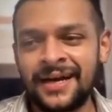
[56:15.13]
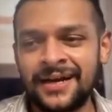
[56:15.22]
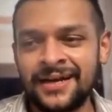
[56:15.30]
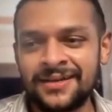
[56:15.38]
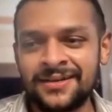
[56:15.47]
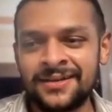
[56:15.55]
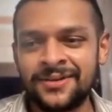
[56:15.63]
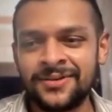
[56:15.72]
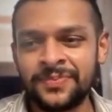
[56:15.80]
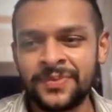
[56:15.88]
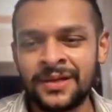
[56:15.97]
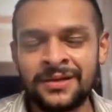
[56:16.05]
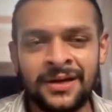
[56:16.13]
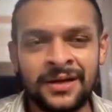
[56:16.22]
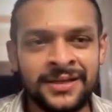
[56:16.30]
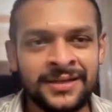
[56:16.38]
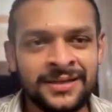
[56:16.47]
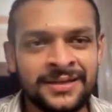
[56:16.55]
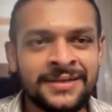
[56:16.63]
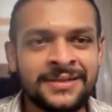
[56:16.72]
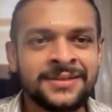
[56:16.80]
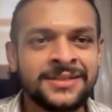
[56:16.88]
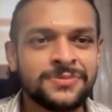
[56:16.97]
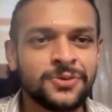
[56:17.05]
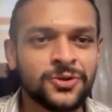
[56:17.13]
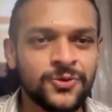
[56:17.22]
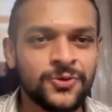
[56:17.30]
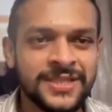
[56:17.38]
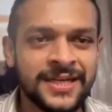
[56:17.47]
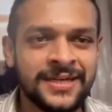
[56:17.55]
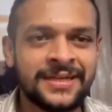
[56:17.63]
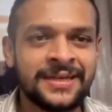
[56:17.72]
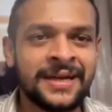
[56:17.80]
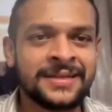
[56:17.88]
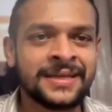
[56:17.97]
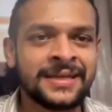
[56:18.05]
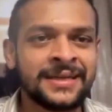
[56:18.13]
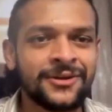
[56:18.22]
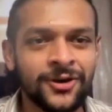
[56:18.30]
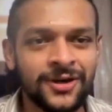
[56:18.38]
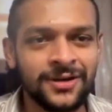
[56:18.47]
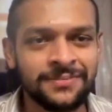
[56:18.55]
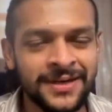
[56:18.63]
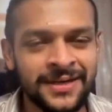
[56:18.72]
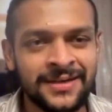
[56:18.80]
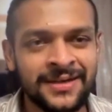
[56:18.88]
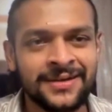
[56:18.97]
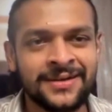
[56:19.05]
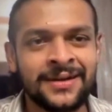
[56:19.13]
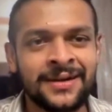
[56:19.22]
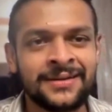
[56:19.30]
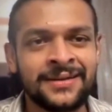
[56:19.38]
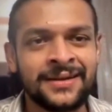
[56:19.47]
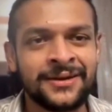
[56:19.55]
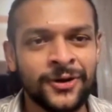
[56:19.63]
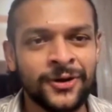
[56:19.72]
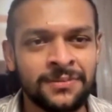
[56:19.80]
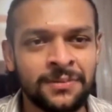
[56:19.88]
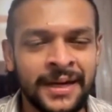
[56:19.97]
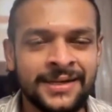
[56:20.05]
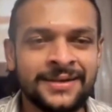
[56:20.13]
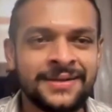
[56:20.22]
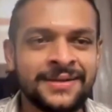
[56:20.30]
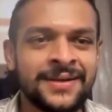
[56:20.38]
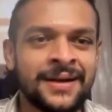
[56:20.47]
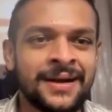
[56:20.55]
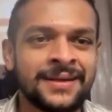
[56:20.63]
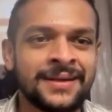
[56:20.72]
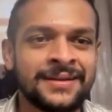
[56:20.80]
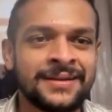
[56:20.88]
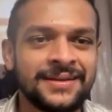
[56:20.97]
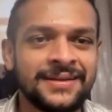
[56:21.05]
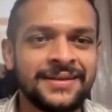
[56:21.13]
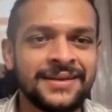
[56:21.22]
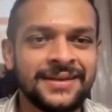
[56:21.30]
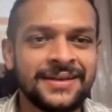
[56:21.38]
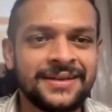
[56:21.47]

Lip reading: And a year later, his book was ready, and then he got it printed, and then he got it binded, and then he